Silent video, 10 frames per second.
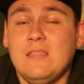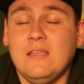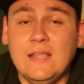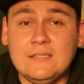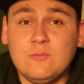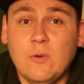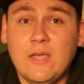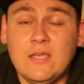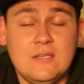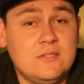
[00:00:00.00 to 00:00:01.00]
The next
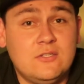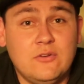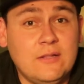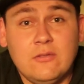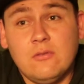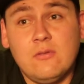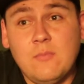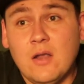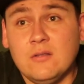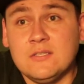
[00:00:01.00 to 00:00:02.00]
way is directly through the
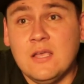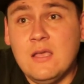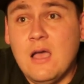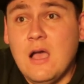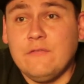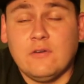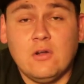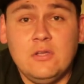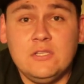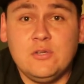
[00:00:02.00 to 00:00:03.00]
models. If a
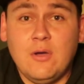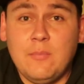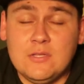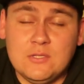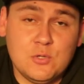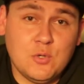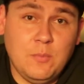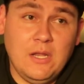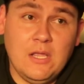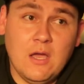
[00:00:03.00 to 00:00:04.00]
girl hits you up on social
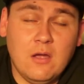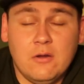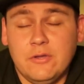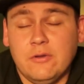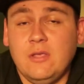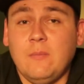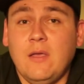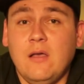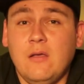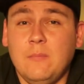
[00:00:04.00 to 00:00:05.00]
media or in your
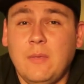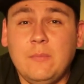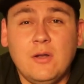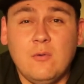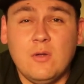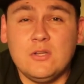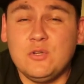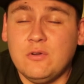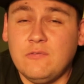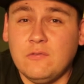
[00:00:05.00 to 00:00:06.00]
email and maybe you don't want to
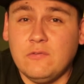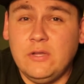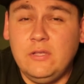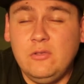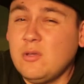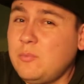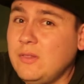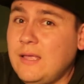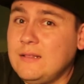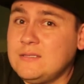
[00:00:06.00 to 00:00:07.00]
shoot her for free, you could
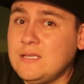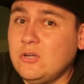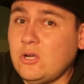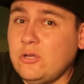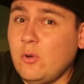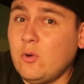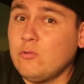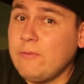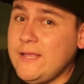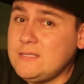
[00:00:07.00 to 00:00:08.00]
politely send her your
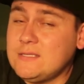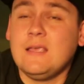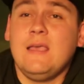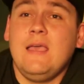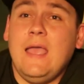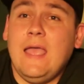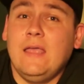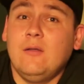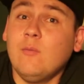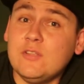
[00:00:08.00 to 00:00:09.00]
rates
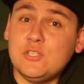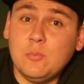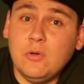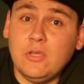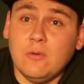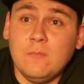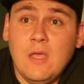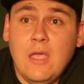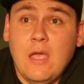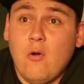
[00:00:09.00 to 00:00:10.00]
and hopefully she'll book you.
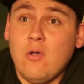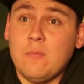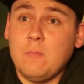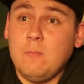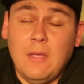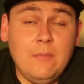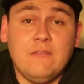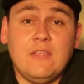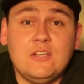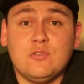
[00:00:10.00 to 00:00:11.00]
Or maybe
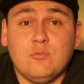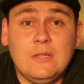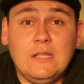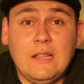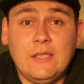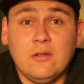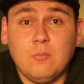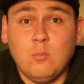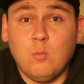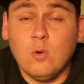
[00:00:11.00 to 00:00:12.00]
if they just really like your
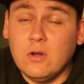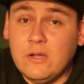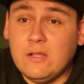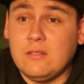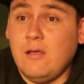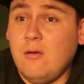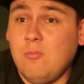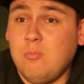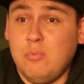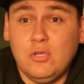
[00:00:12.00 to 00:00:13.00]
work,
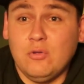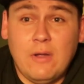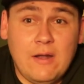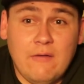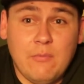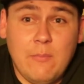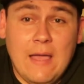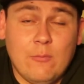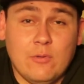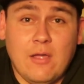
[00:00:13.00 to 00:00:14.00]
they'll book you right off the
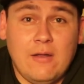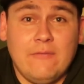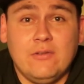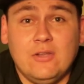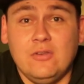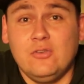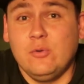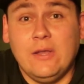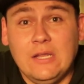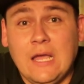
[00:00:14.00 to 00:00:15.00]
bat without having to
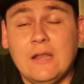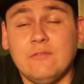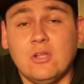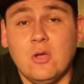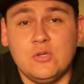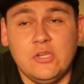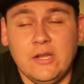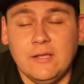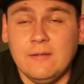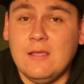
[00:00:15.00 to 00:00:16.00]
do any kind of
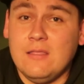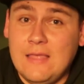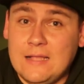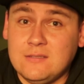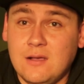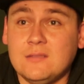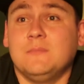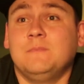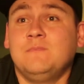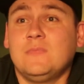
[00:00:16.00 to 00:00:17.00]
negotiating. That's
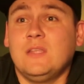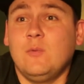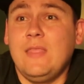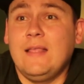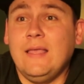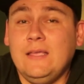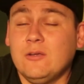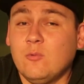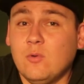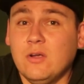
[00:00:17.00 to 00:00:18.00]
awesome. When they like
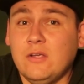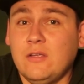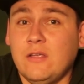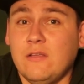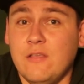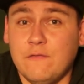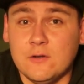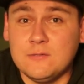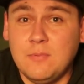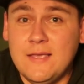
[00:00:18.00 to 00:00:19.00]
your work in the
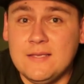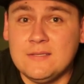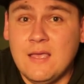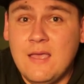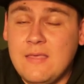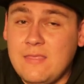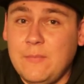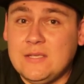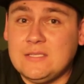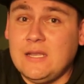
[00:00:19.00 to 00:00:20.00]
first place, that
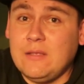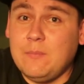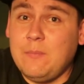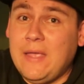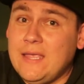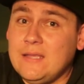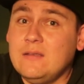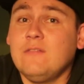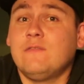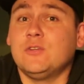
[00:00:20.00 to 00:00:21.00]
makes getting
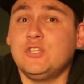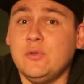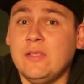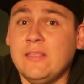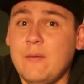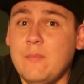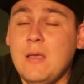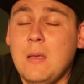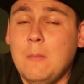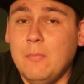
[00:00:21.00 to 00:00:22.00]
paid for shooting them
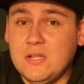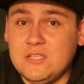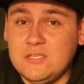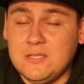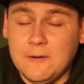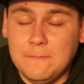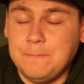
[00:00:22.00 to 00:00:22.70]
much easier.